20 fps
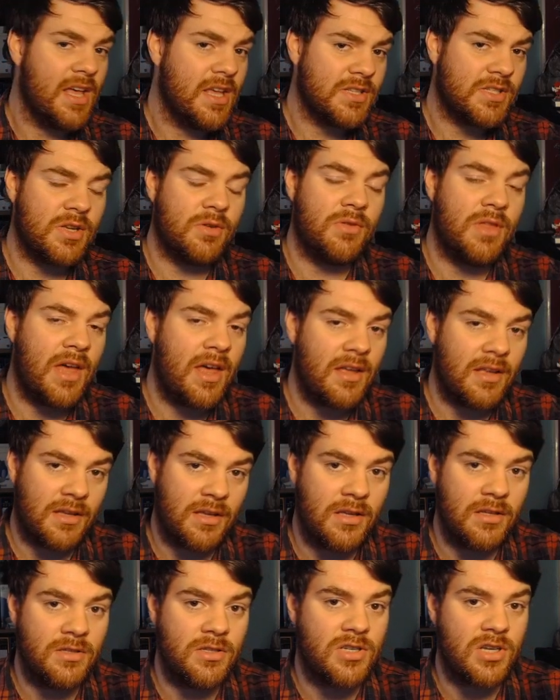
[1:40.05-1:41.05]
So that
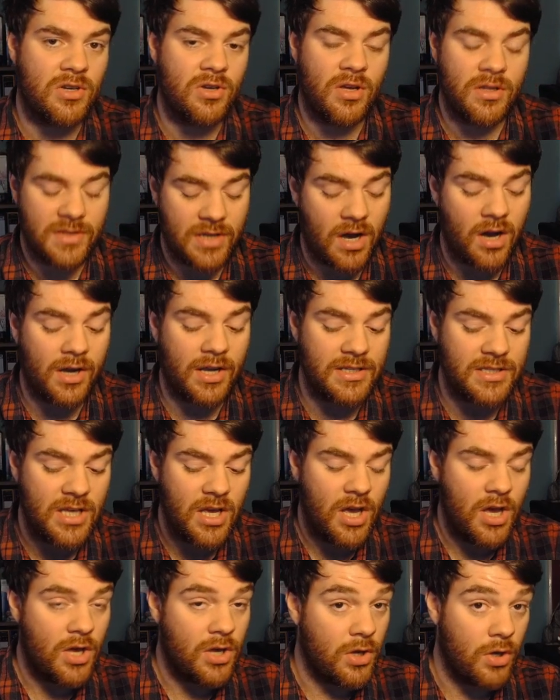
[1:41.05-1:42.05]
can target
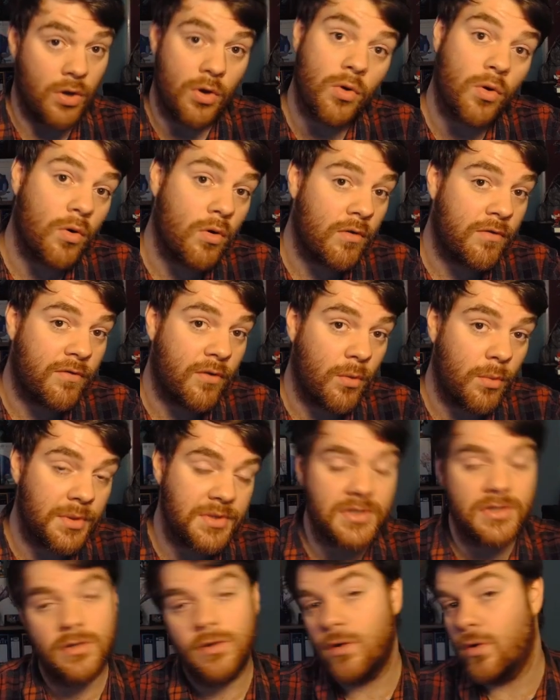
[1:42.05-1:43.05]
your
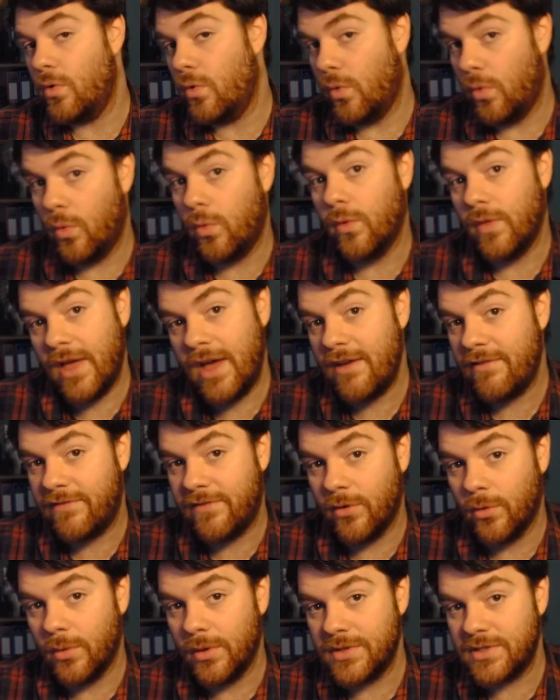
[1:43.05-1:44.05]
forwards or their
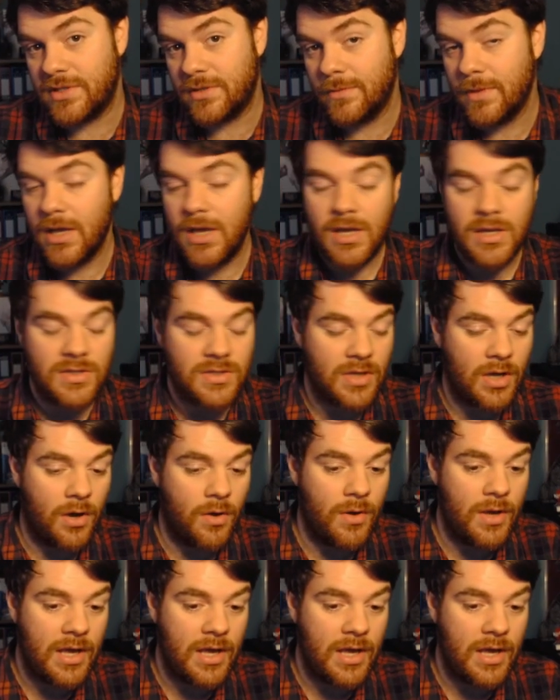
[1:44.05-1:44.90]
forwards. So